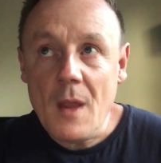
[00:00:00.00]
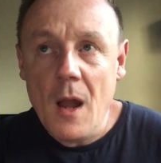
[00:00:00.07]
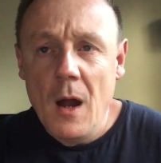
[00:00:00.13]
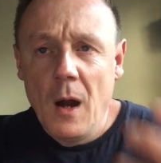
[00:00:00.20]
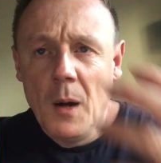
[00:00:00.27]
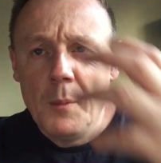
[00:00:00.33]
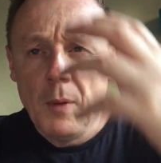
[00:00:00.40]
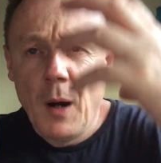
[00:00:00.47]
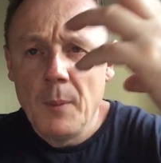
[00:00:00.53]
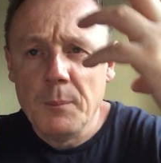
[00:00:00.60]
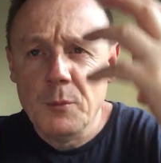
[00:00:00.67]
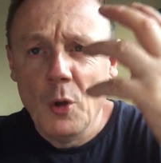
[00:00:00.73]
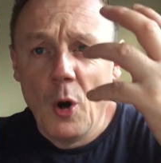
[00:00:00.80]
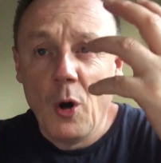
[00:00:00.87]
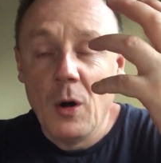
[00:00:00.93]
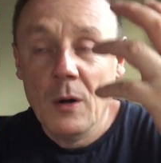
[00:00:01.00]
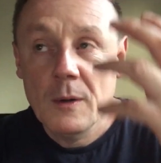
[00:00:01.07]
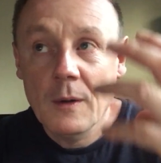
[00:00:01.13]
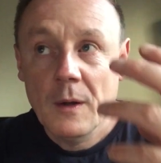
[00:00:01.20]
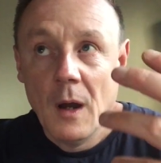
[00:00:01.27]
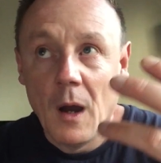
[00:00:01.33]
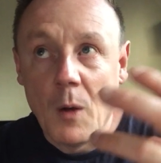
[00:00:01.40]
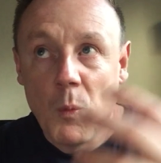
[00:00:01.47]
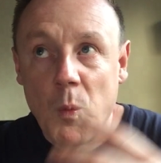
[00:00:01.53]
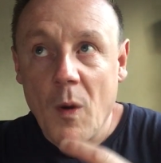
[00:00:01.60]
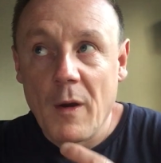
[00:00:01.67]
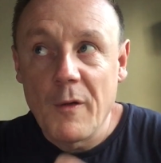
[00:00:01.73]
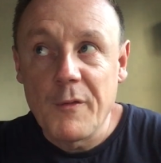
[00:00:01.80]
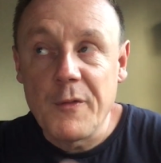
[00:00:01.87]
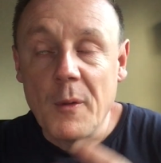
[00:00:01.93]
I'm not
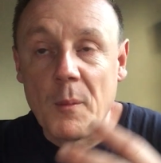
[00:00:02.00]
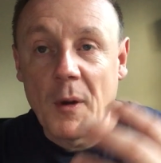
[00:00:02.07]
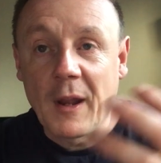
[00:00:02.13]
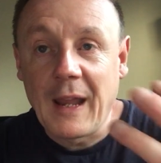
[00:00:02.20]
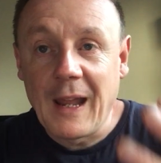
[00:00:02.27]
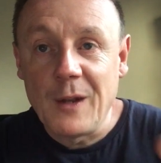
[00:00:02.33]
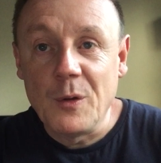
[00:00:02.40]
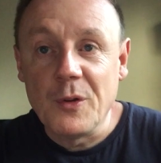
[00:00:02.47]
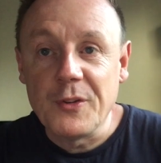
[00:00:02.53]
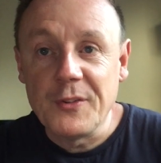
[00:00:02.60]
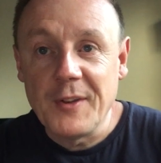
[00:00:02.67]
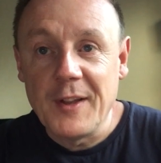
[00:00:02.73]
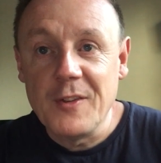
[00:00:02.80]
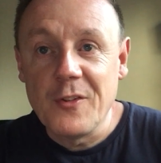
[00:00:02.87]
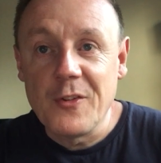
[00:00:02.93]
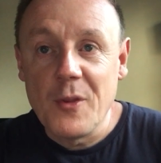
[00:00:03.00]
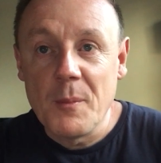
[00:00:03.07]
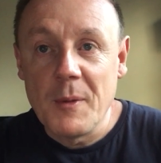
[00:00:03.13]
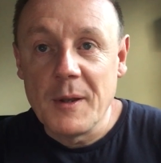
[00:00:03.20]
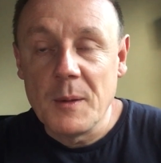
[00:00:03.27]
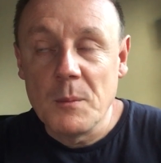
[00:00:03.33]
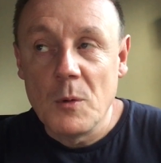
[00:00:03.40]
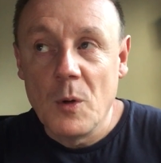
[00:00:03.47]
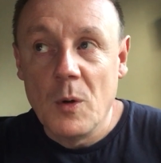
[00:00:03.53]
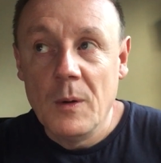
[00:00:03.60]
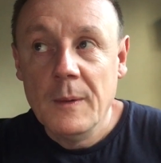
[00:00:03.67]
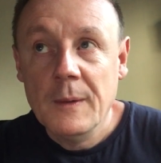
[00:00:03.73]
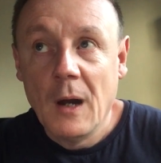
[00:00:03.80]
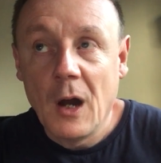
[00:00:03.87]
aware of them. I cannot sense them anymore.